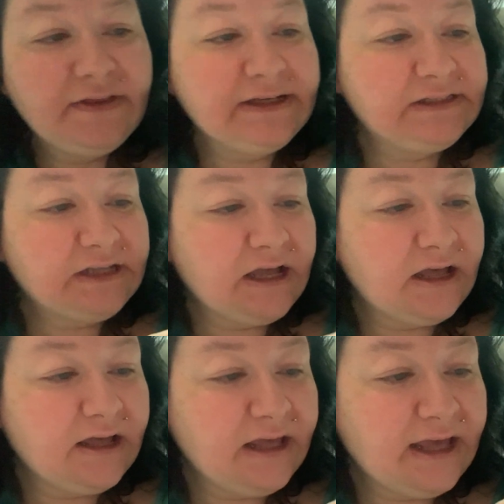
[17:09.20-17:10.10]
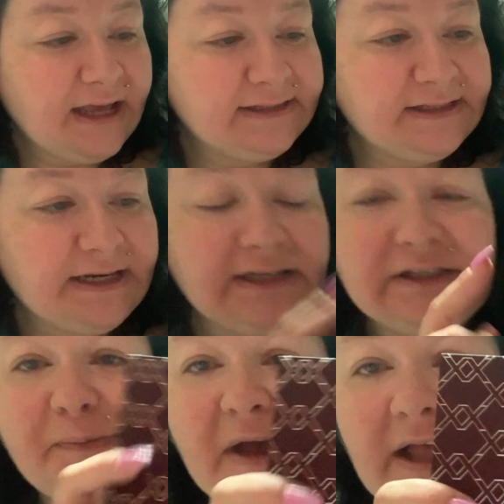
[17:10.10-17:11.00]
This uh, Exodus
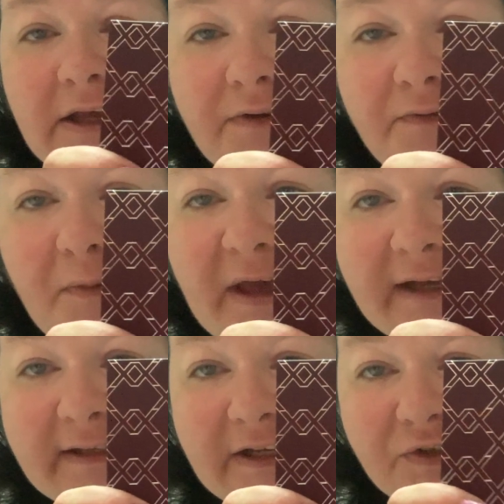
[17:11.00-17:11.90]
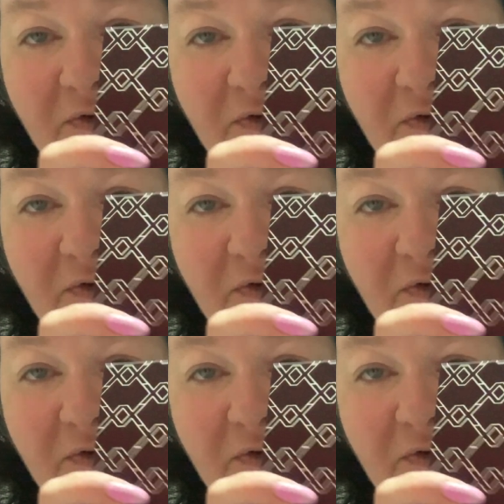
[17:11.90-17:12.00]
palette from XX